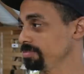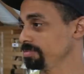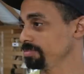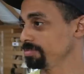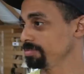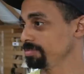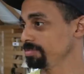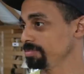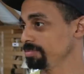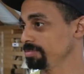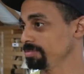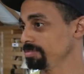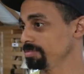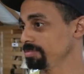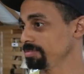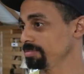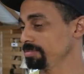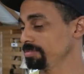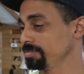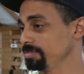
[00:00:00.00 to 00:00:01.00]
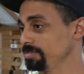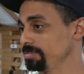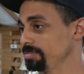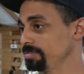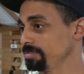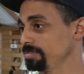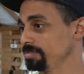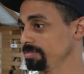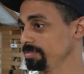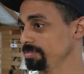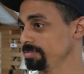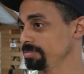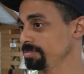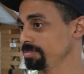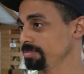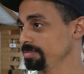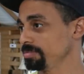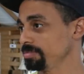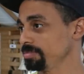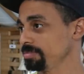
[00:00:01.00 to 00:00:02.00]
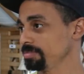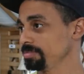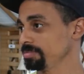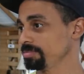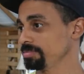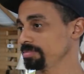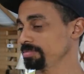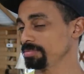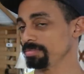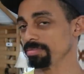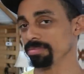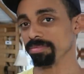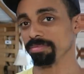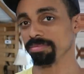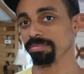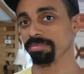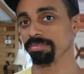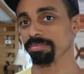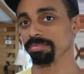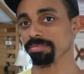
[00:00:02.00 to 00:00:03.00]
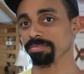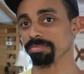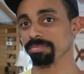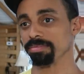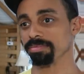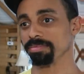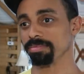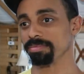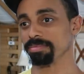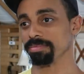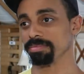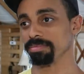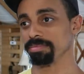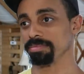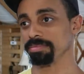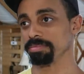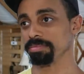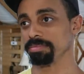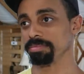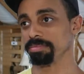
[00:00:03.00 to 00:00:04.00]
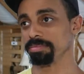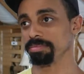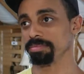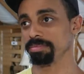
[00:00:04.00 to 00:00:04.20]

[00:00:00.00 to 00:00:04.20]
This person isn't speaking.